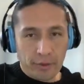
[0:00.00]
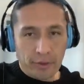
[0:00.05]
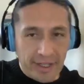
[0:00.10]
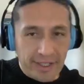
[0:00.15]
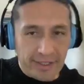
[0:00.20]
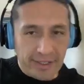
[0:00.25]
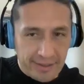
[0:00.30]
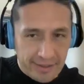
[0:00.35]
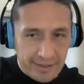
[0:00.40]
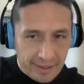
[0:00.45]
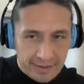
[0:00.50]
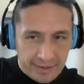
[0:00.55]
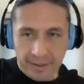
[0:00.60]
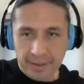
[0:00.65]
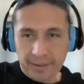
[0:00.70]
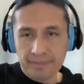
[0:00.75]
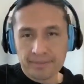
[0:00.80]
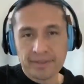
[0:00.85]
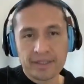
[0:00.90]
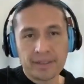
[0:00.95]

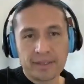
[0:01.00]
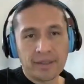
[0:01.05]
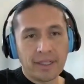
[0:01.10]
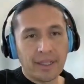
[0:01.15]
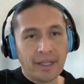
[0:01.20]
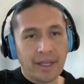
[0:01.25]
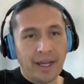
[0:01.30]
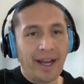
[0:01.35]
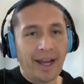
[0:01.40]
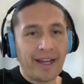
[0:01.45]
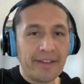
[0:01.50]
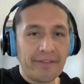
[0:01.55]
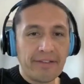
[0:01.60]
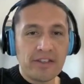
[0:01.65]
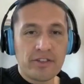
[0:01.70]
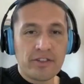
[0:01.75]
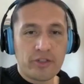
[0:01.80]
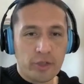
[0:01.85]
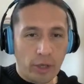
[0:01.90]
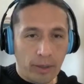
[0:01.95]
criticisms, and
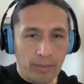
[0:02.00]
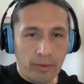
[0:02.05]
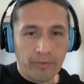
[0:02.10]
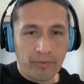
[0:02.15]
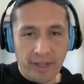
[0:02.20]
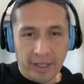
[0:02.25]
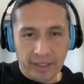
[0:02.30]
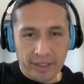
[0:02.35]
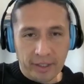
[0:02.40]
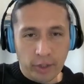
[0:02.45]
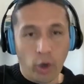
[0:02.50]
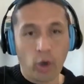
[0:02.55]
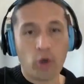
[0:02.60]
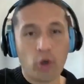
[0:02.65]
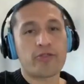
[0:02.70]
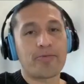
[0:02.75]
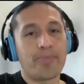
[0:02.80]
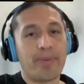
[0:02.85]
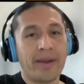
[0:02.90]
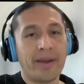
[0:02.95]
even some of the
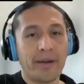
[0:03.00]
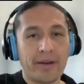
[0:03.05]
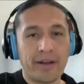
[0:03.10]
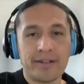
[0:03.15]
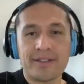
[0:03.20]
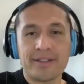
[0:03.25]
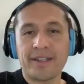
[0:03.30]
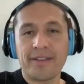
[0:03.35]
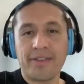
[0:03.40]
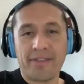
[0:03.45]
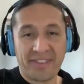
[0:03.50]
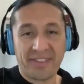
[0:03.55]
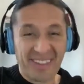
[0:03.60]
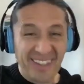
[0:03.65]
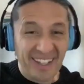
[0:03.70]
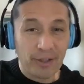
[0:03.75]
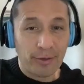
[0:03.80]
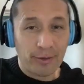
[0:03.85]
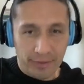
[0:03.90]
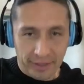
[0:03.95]
conspiracy
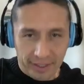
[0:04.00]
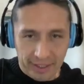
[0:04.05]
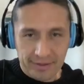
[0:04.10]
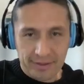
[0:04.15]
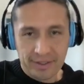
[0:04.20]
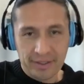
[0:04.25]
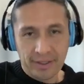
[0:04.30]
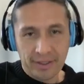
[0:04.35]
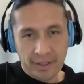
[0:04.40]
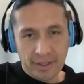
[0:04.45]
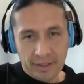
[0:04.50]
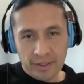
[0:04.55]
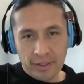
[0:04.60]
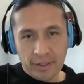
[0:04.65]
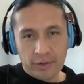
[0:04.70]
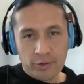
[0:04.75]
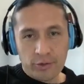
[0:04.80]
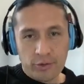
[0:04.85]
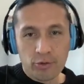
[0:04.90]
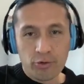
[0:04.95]
theories
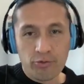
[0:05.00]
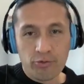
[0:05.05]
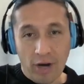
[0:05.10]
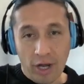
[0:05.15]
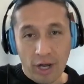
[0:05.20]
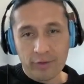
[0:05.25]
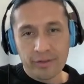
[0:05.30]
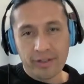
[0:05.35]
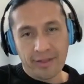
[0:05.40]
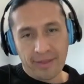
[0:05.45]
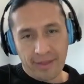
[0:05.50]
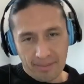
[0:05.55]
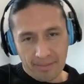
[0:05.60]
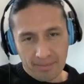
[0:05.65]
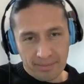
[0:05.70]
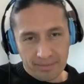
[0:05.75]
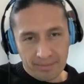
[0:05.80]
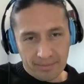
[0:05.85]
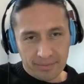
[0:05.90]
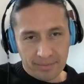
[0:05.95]
surrounding
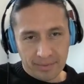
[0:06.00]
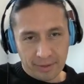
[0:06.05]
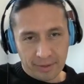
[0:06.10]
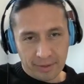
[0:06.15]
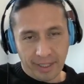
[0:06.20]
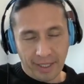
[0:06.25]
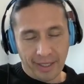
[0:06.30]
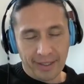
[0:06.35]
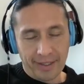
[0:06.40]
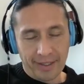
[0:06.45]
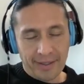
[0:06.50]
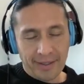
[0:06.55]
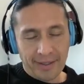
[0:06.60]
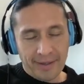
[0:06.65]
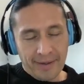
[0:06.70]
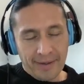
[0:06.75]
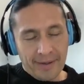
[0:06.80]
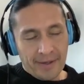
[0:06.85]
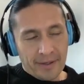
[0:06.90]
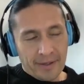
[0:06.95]
them. Okay.
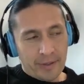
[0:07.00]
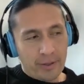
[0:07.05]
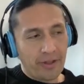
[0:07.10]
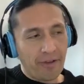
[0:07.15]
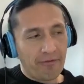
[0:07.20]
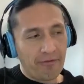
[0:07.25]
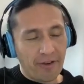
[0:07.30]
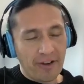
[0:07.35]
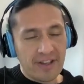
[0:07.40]
So the